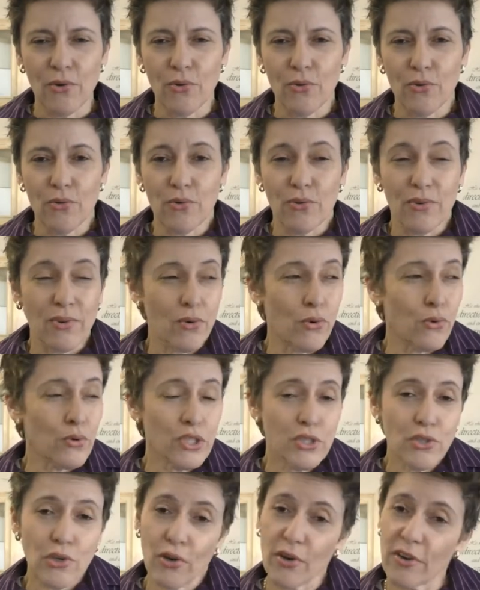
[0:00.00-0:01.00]
or
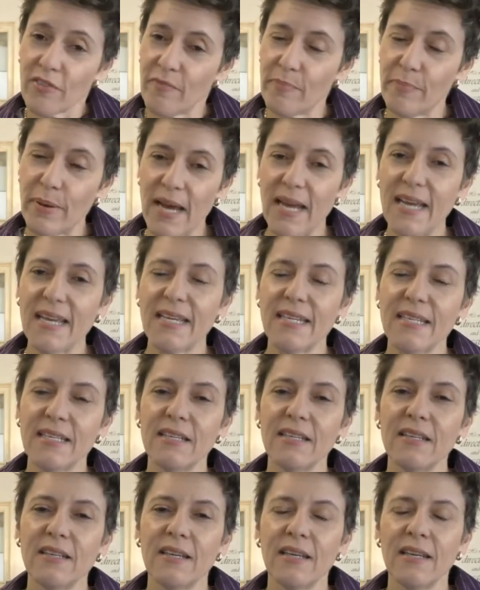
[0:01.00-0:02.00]
caused you a lot of
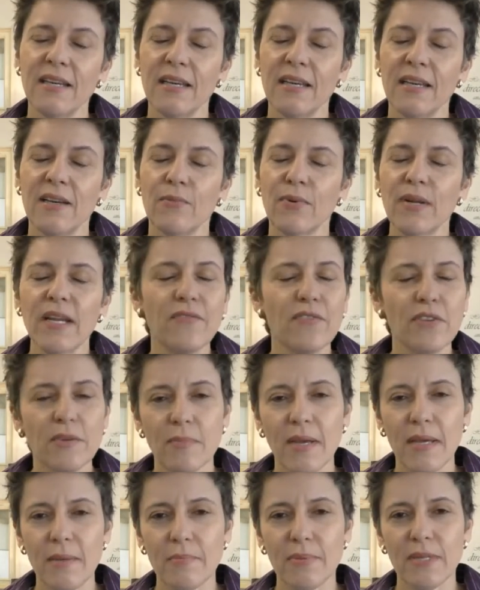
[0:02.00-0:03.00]
pain, whatever it
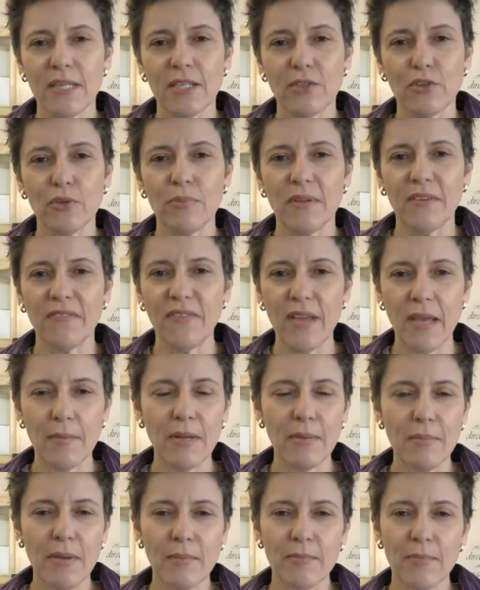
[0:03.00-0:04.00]
may be. It could be a
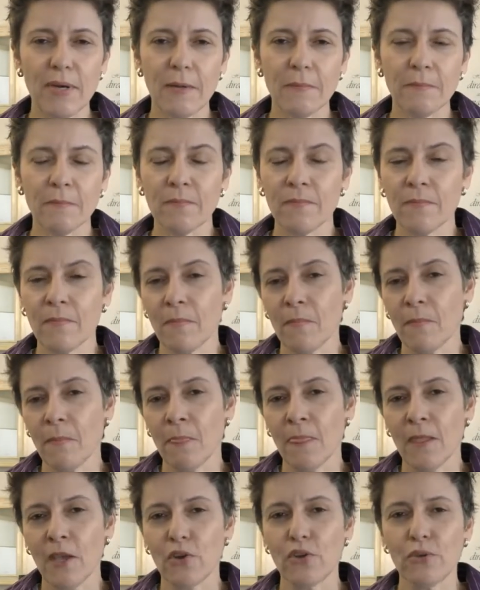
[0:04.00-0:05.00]
family member,
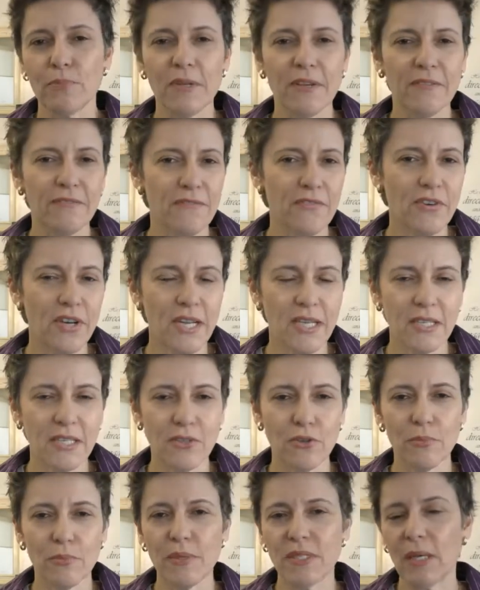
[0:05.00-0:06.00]
it could be a friend,
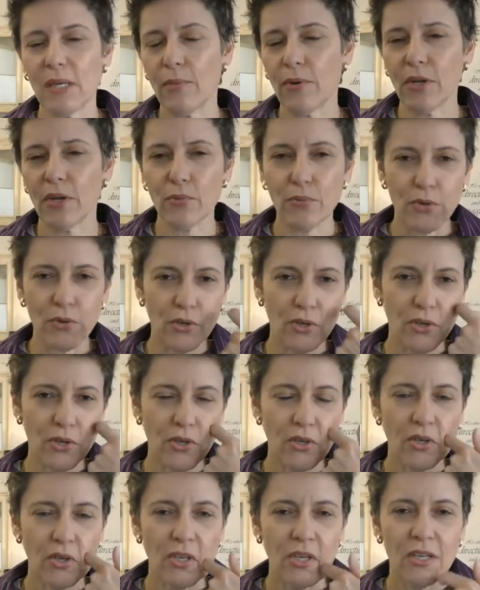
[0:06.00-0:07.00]
it could be someone at
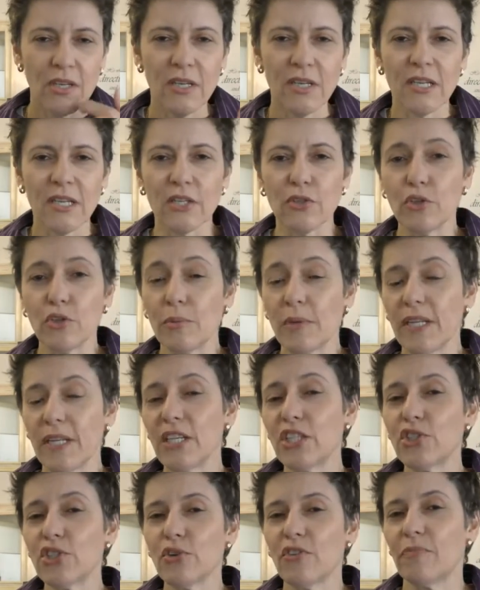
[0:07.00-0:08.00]
work, it could be an
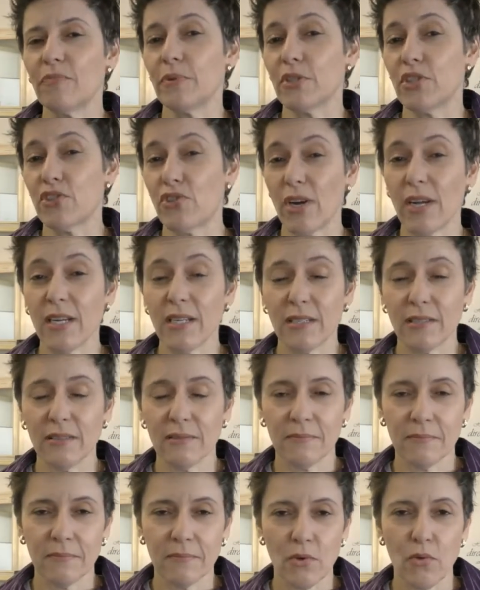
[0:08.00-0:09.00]
issue of
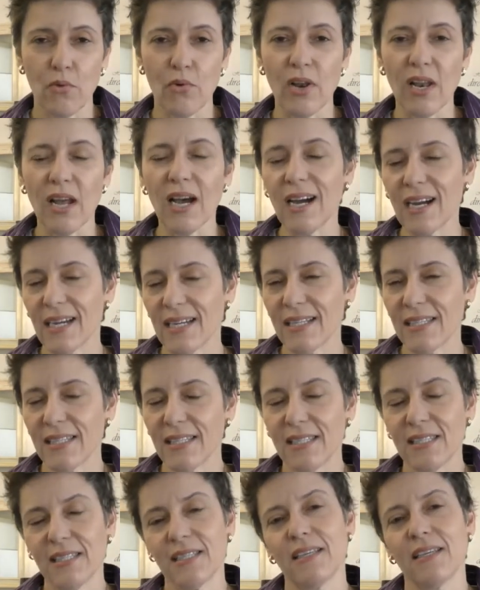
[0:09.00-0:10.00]
betrayal or
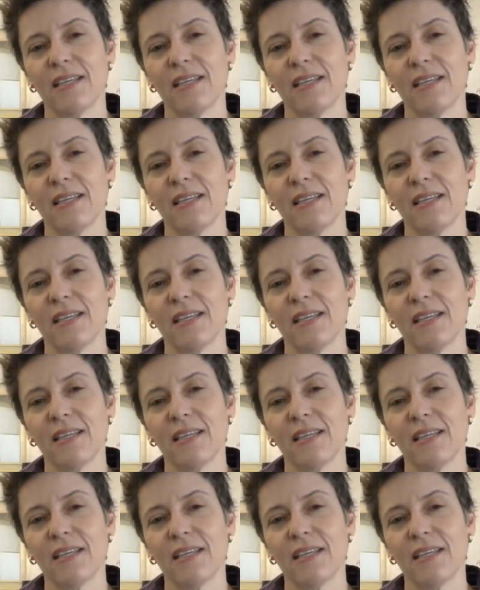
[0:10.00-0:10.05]
lies.